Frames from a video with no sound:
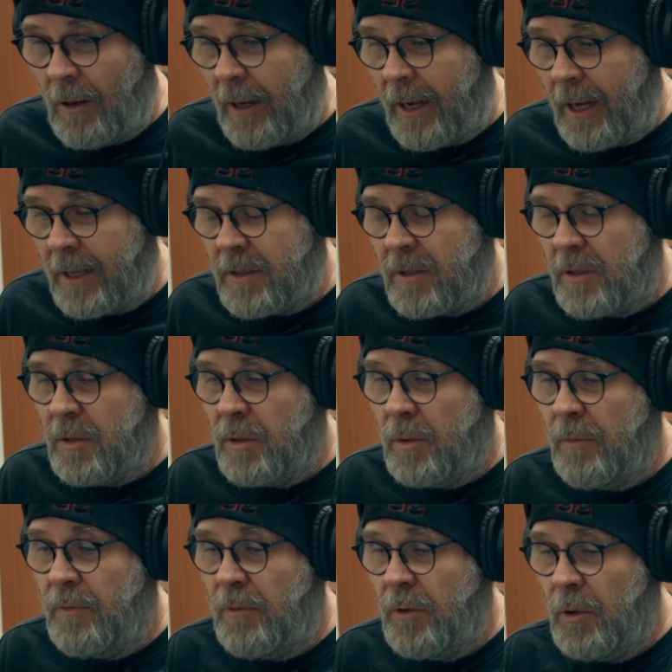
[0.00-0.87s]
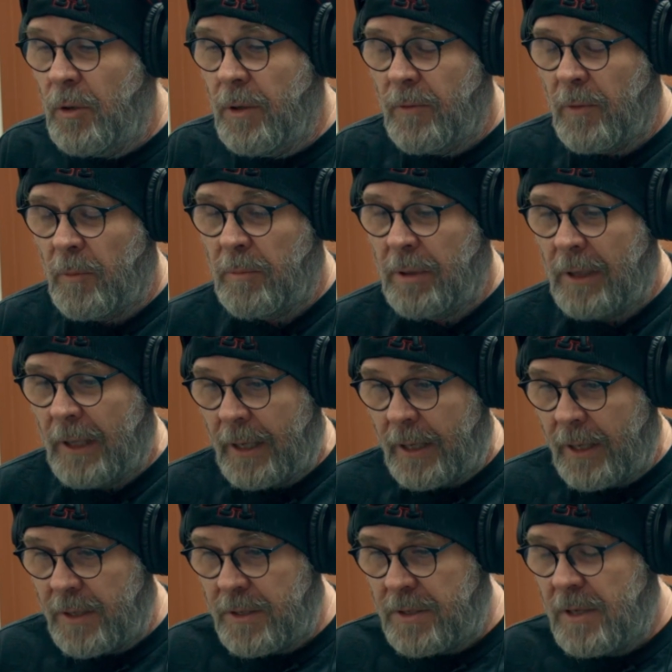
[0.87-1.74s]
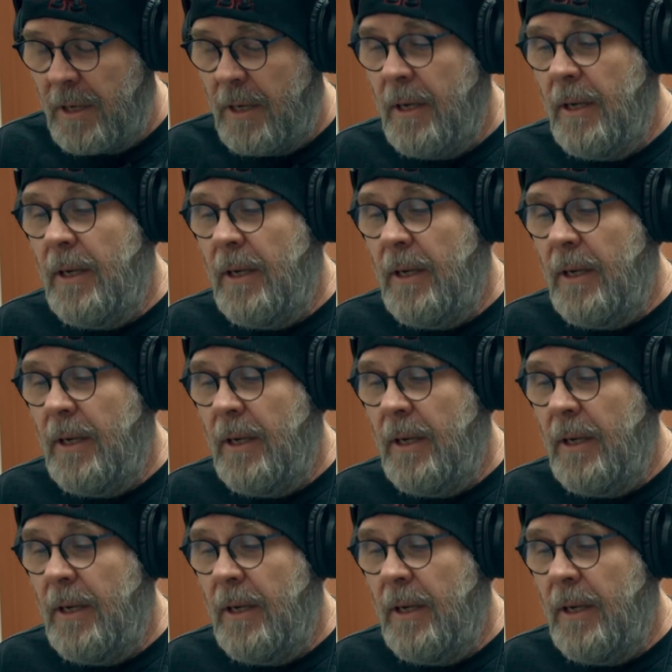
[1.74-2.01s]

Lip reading: I got to do a few different plays.